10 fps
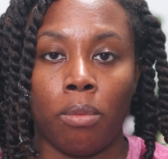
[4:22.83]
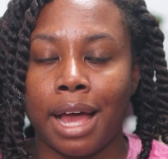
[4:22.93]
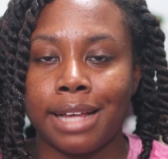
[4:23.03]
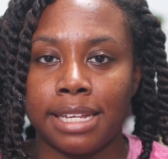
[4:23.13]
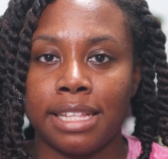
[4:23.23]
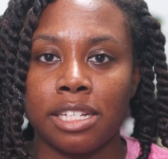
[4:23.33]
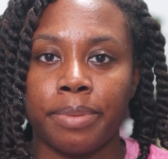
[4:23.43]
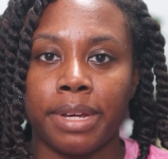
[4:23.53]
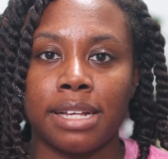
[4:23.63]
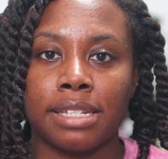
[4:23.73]
I say this
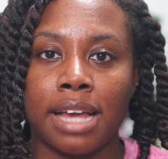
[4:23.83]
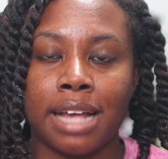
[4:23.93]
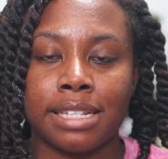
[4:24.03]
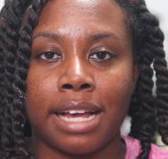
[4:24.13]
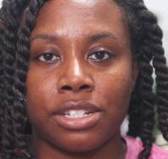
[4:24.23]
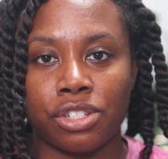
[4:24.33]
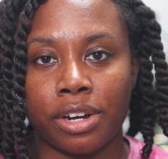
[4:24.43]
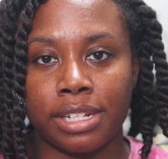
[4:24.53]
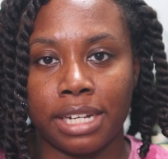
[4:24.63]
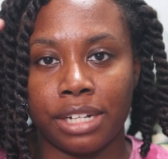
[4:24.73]
because as I
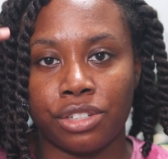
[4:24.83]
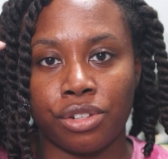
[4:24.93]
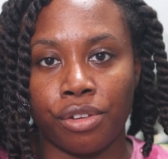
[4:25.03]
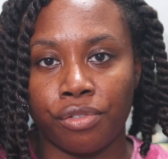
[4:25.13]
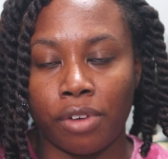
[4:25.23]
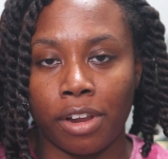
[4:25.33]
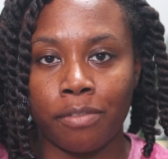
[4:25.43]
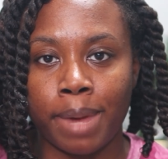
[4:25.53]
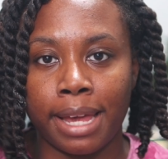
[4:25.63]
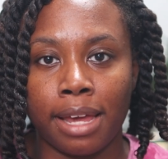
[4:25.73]
started to get to the front
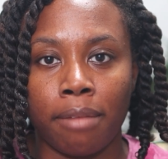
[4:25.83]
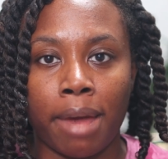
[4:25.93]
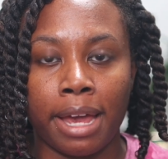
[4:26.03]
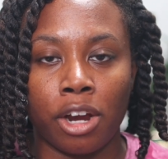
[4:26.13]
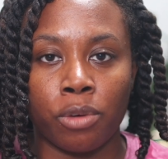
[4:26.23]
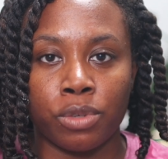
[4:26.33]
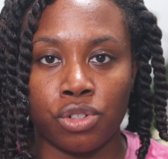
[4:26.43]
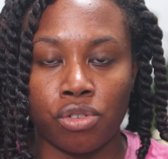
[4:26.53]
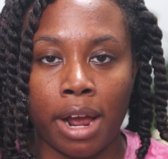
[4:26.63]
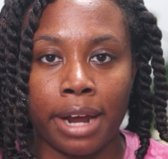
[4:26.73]
of my head, my hair
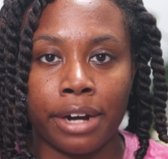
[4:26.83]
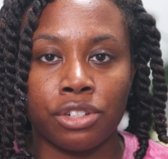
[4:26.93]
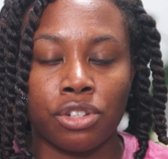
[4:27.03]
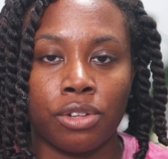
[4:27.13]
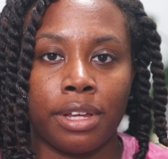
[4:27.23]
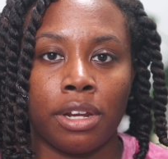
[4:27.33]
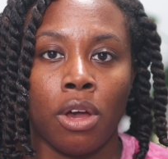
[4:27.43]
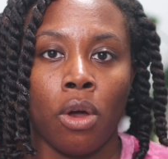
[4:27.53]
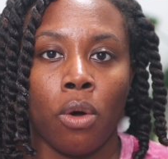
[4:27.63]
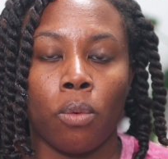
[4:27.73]
was drier. So then
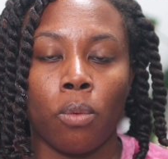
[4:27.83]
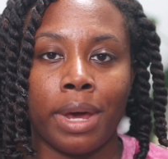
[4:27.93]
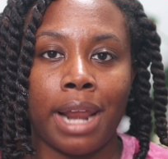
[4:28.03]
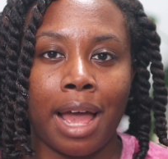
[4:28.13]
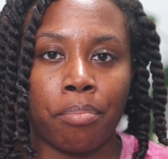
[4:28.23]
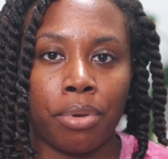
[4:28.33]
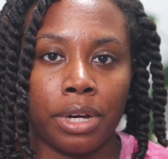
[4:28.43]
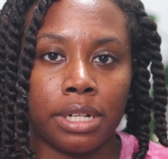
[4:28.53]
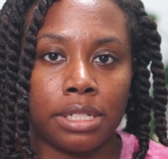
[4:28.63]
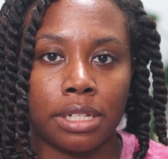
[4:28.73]
when I
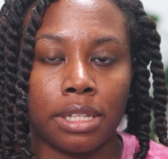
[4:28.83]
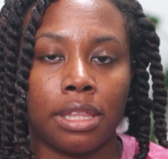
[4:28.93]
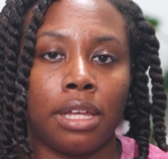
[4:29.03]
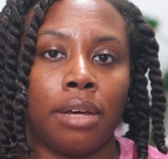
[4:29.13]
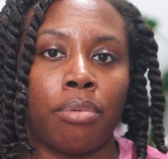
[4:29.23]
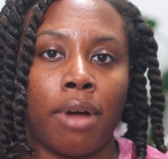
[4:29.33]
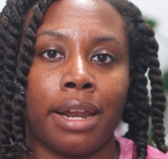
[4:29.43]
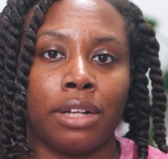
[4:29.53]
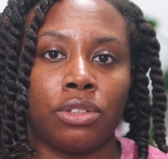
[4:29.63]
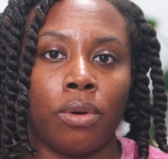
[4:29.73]
put the
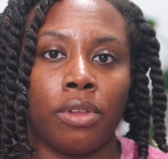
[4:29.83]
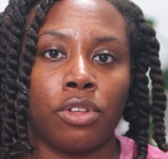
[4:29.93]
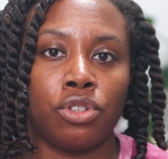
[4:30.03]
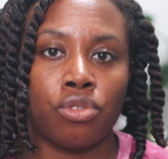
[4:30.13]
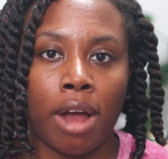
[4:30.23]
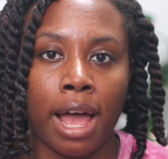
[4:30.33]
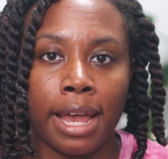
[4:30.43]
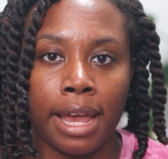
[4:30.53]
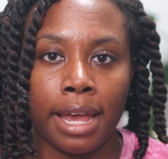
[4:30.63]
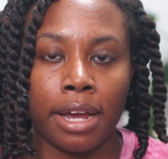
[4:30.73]
product on the dry
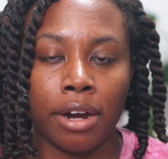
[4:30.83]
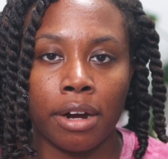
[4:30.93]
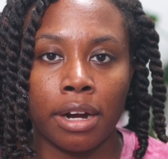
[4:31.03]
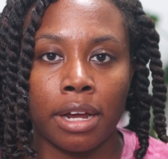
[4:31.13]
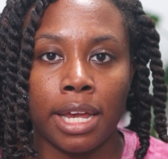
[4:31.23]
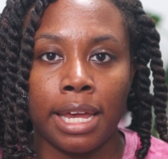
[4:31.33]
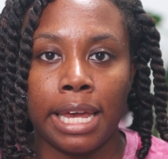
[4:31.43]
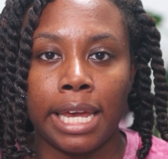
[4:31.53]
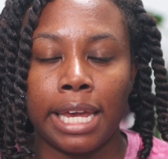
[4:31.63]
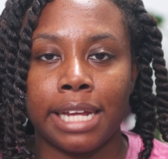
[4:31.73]
hair,
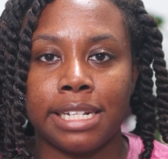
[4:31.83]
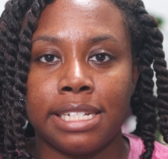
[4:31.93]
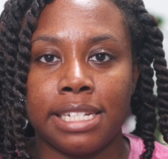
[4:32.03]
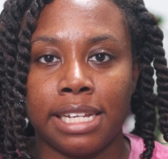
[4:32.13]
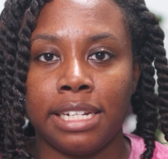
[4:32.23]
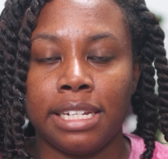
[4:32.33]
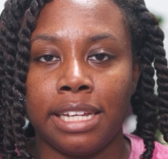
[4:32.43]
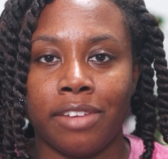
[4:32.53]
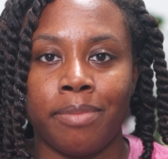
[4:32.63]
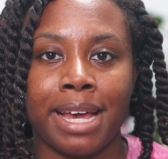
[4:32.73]
it didn't
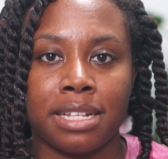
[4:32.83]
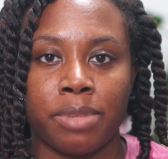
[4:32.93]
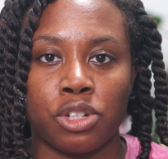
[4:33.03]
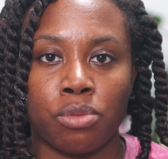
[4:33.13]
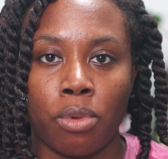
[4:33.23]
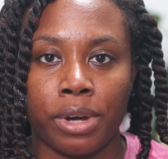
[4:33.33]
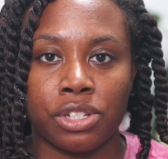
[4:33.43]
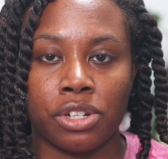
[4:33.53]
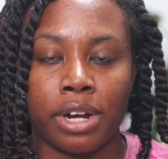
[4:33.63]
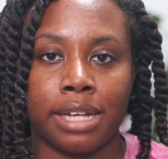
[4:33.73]
give me as much
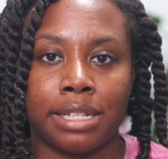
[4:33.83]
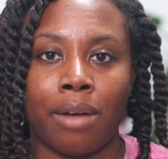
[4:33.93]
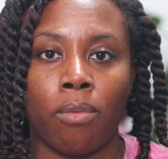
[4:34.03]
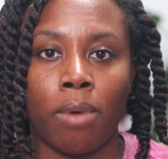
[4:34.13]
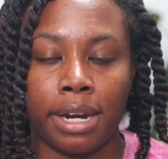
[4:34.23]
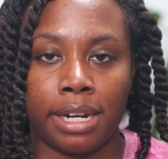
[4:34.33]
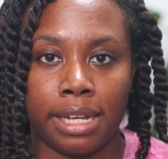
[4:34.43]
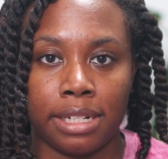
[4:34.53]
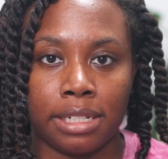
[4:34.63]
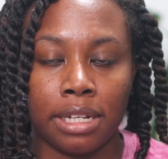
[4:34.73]
moisture as I wanted
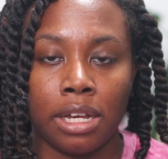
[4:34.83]
it.